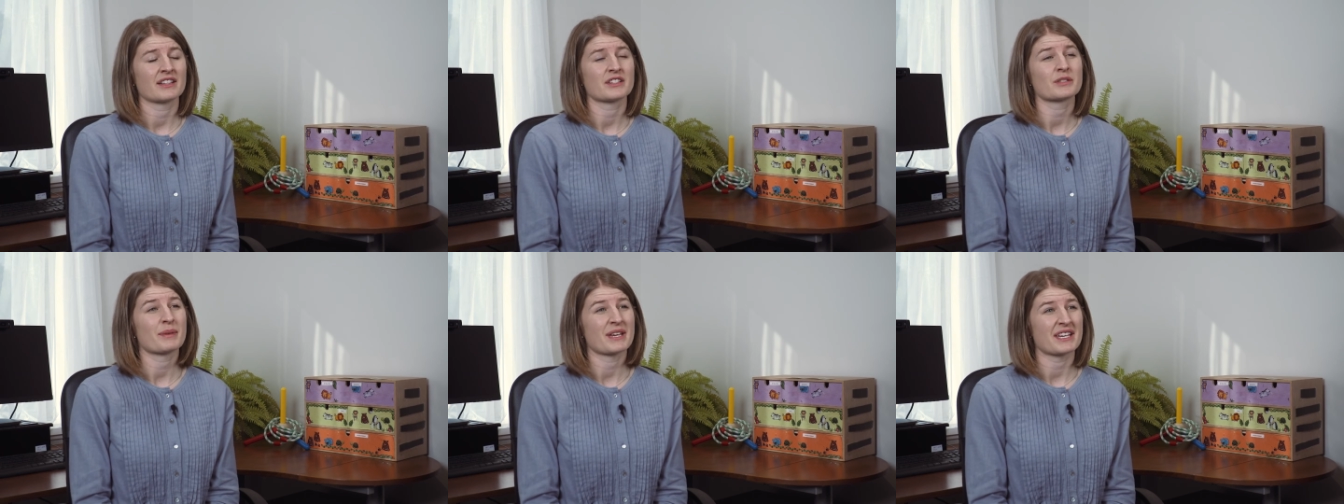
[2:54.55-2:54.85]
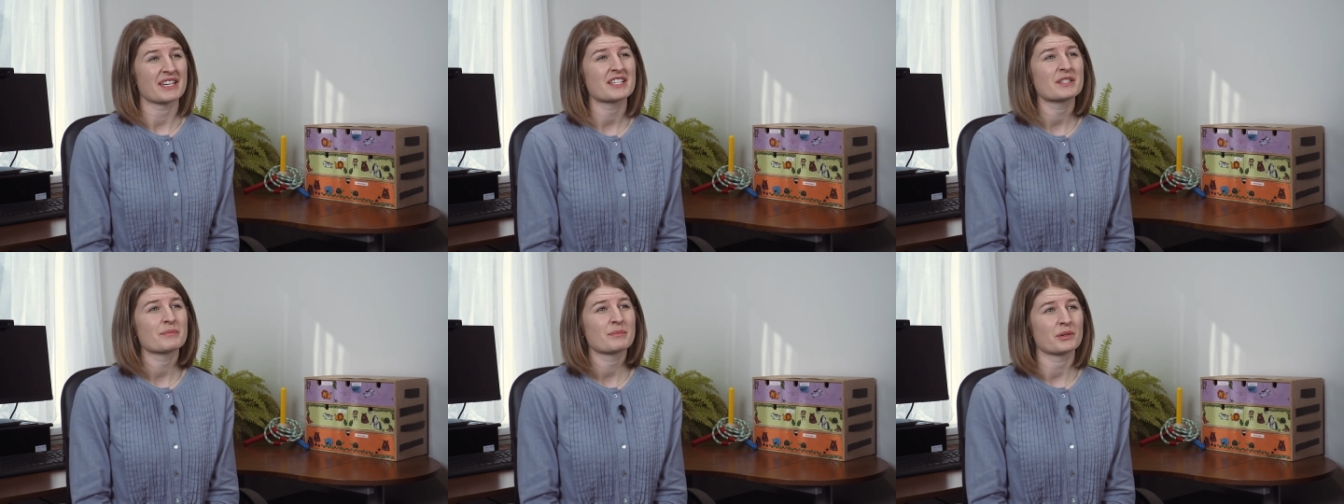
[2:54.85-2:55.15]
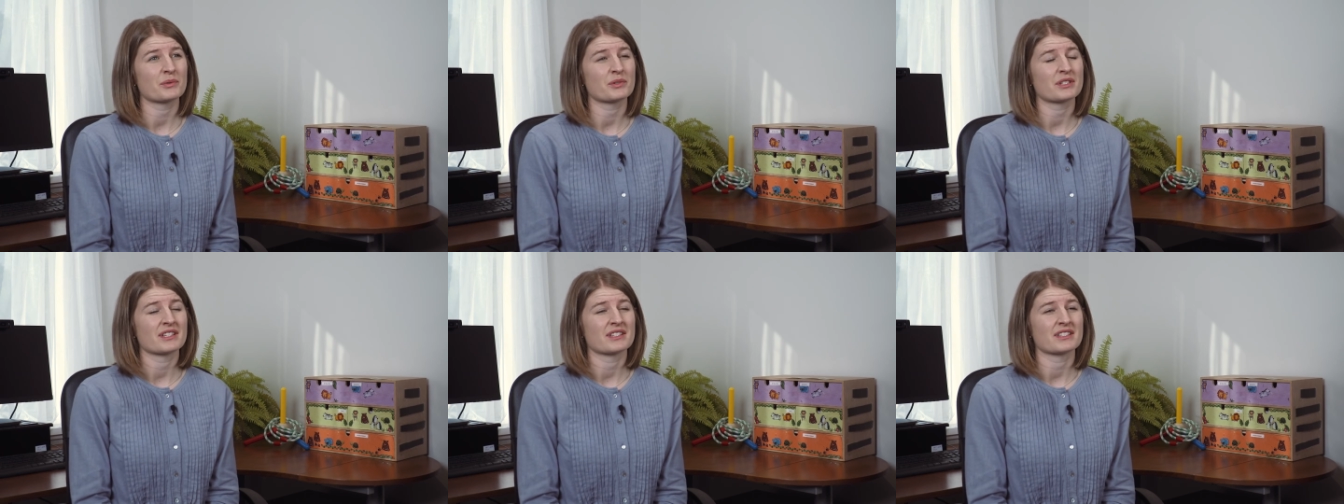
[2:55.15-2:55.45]
speakers
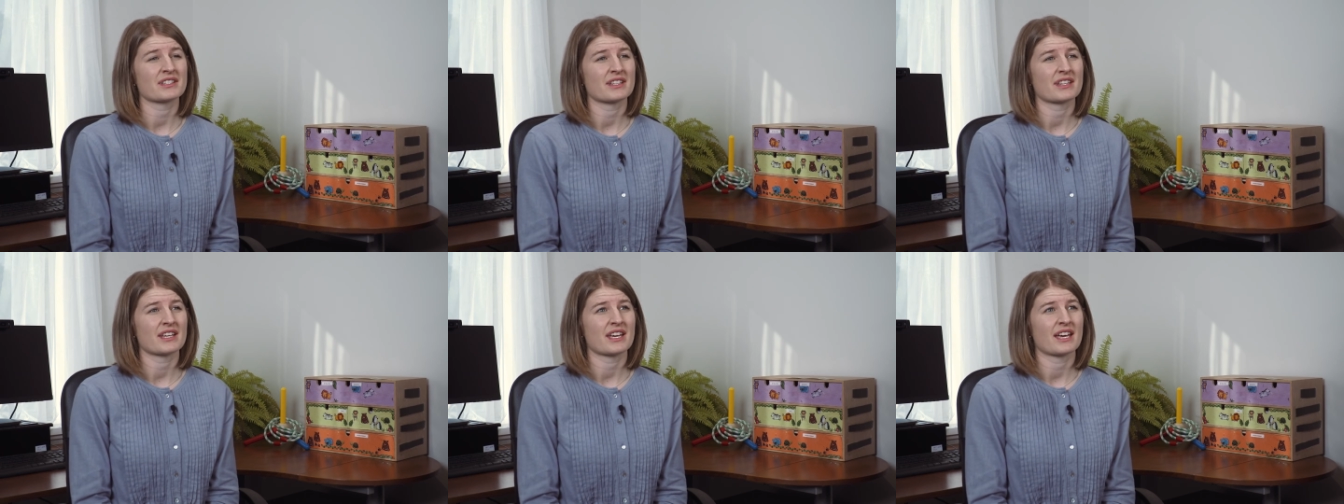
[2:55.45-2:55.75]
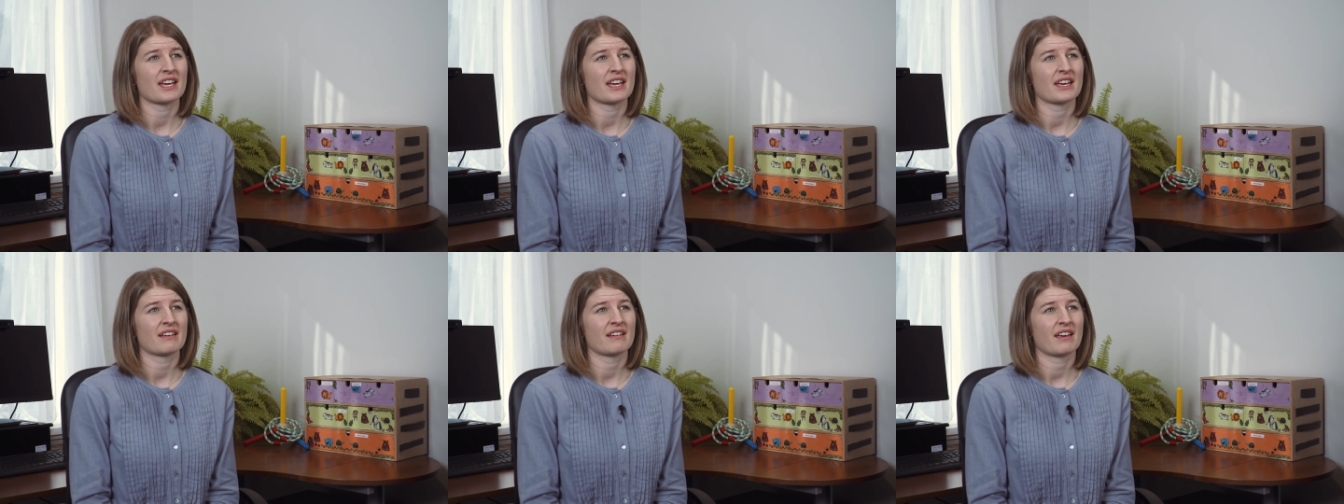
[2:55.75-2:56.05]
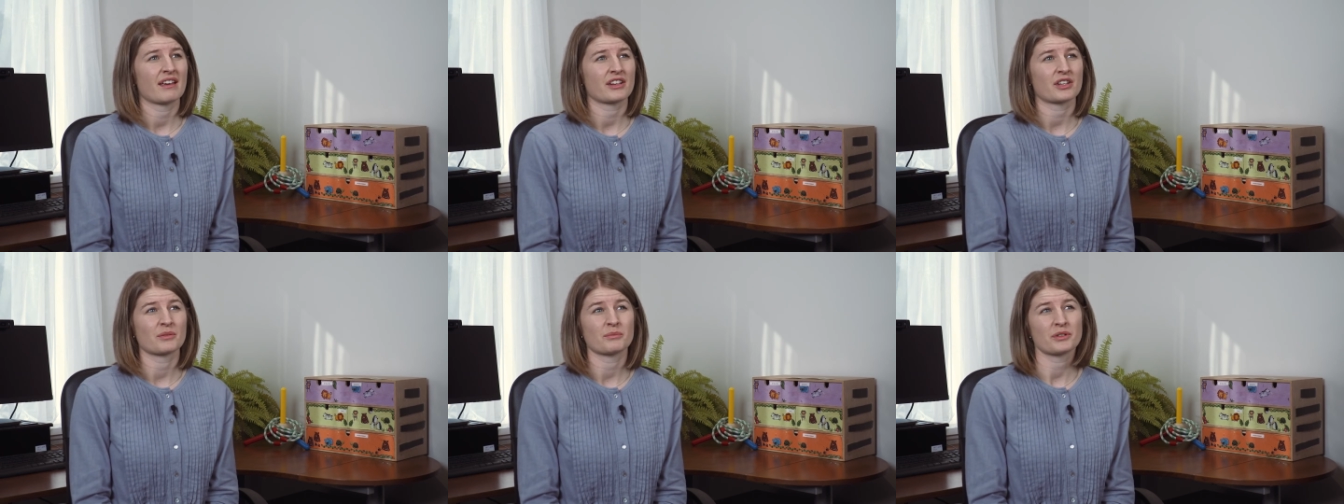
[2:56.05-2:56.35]
built into their
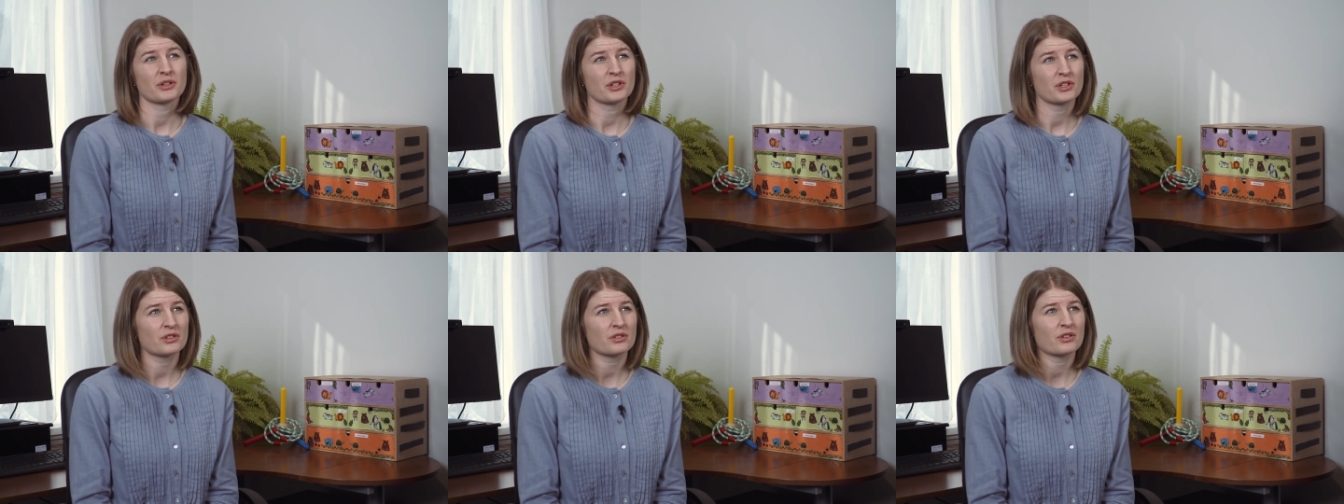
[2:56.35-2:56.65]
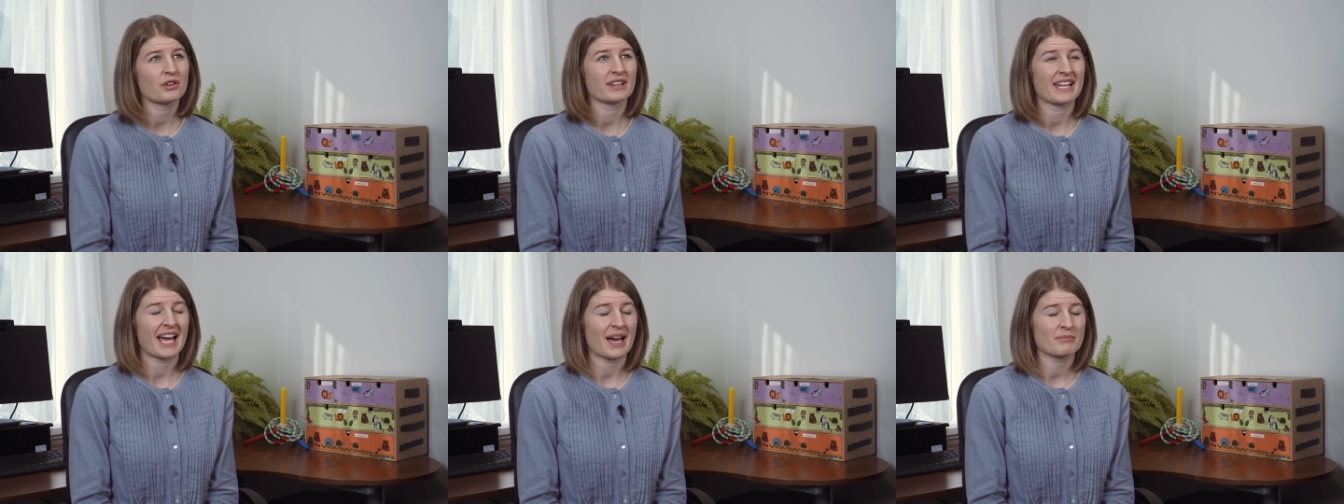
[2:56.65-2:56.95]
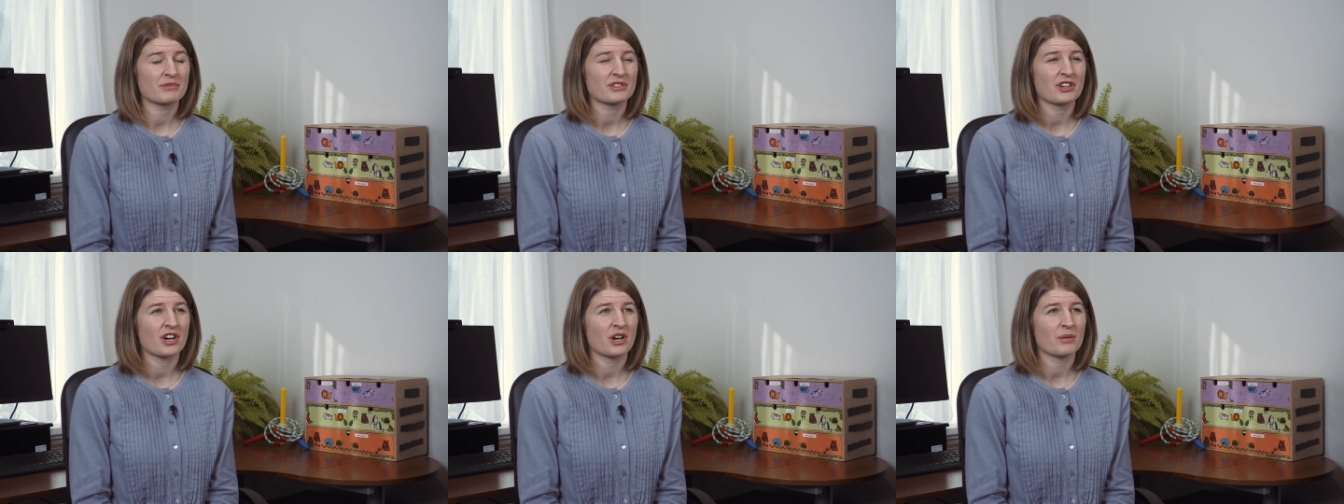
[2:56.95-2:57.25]
computer or
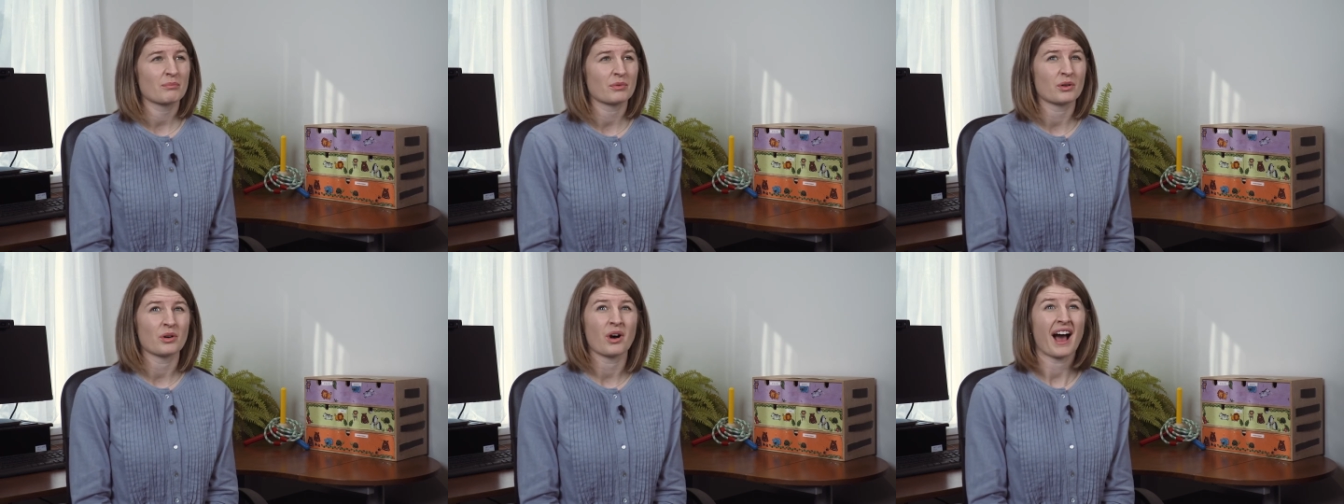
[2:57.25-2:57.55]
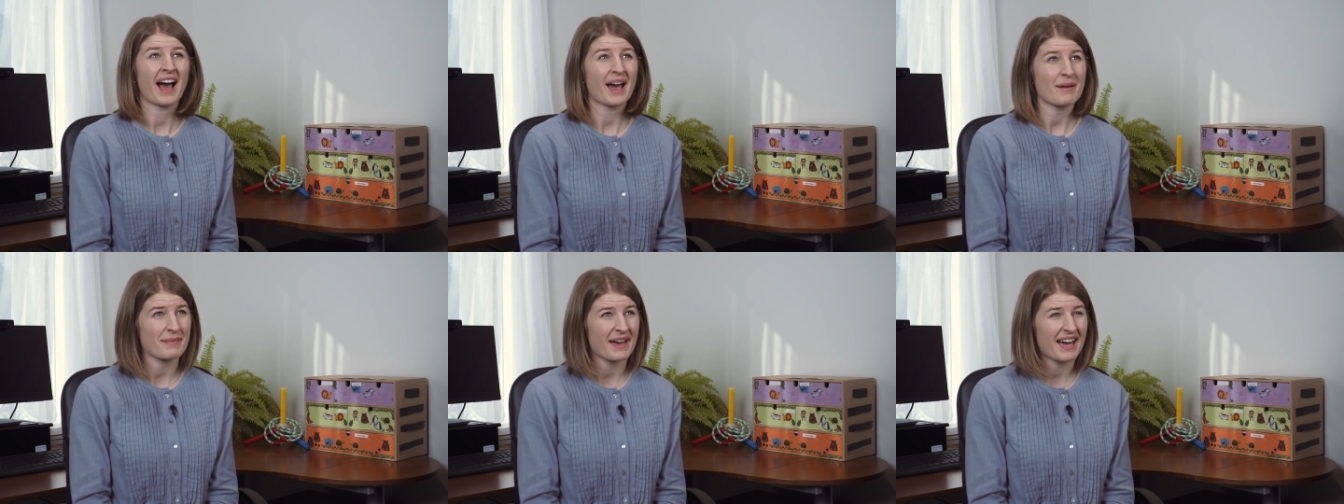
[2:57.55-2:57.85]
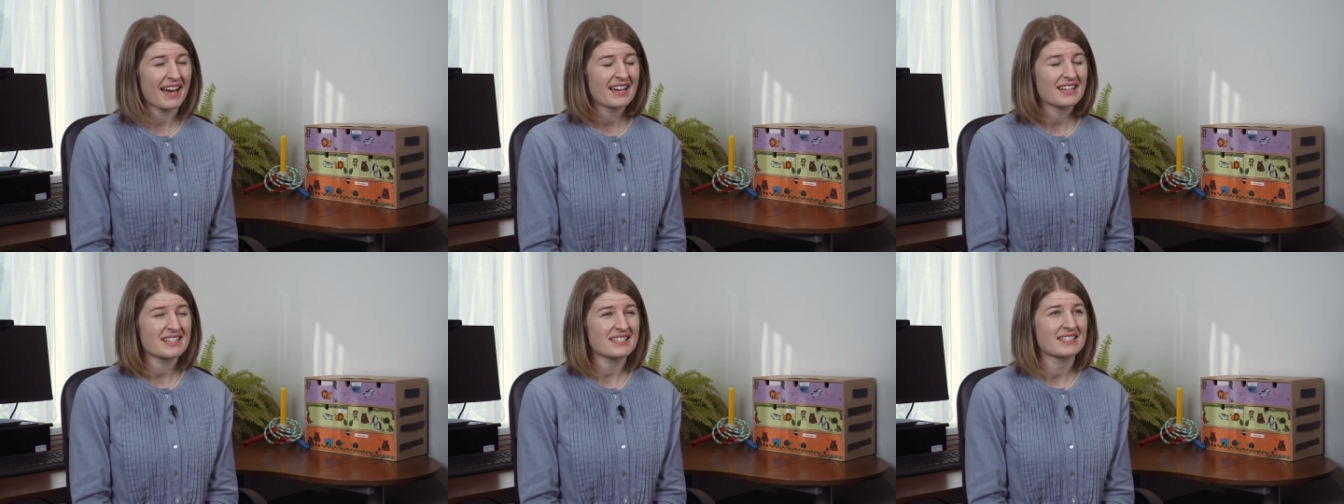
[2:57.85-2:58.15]
laptop or
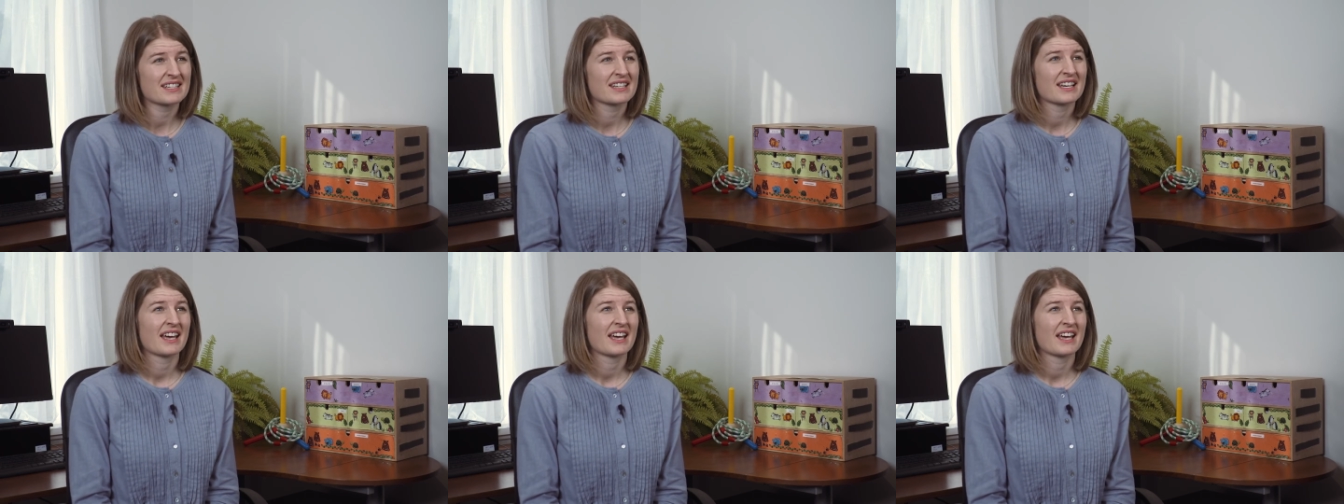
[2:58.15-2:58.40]
iPad.